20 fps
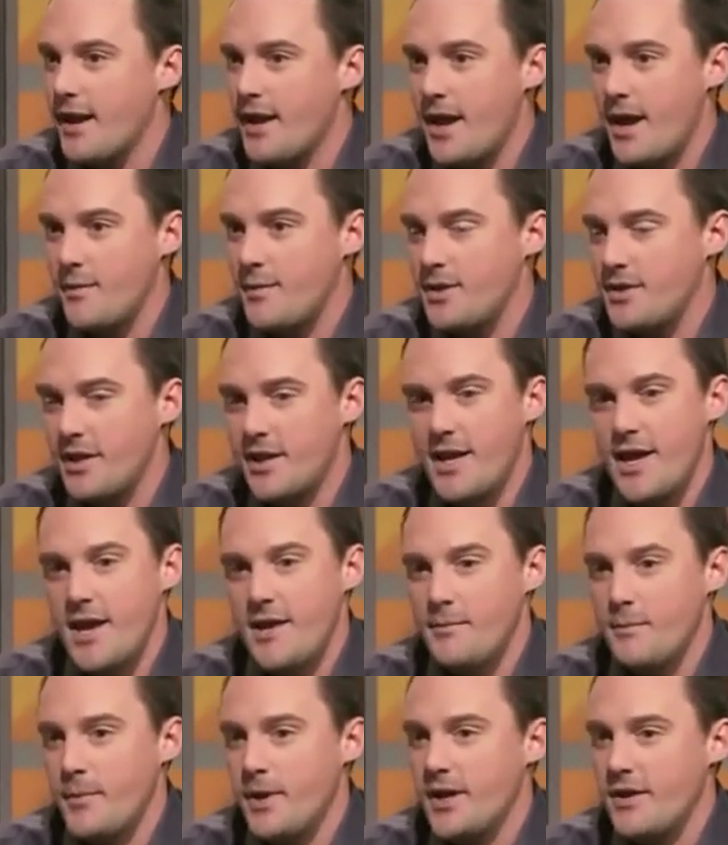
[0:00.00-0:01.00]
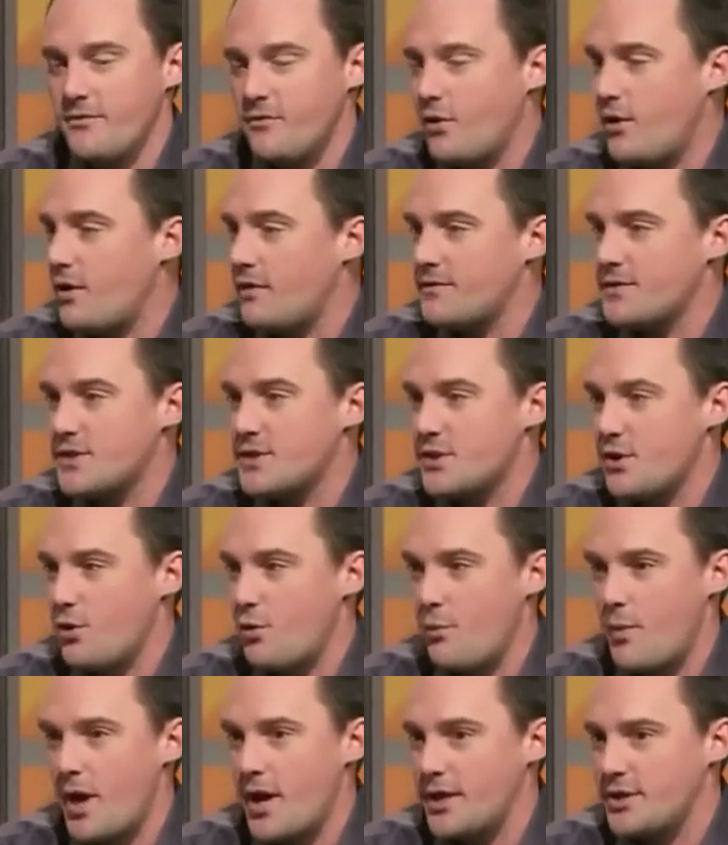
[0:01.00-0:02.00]
I mean, the game evolves so
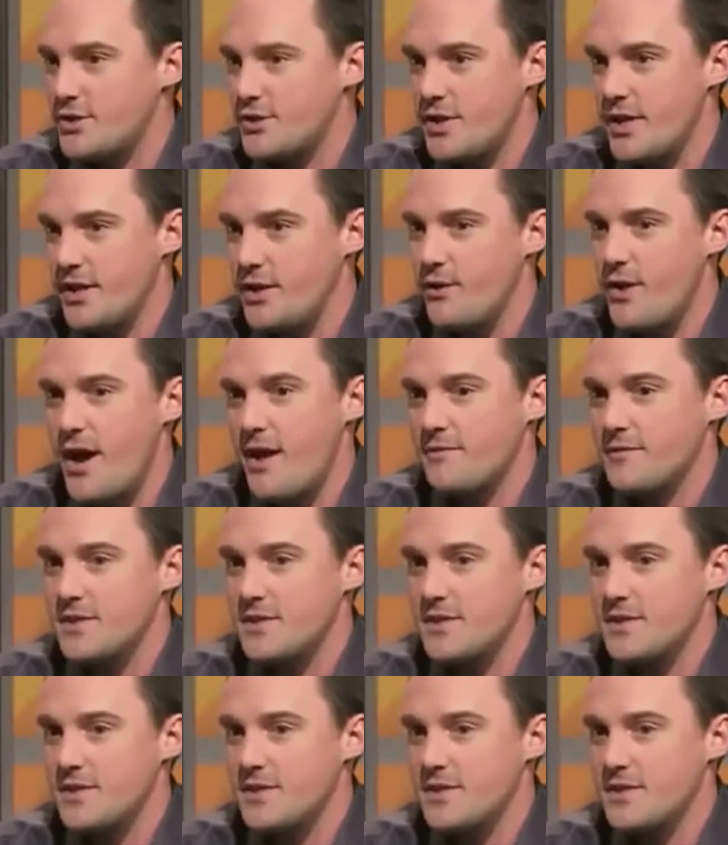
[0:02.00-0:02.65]
much that you have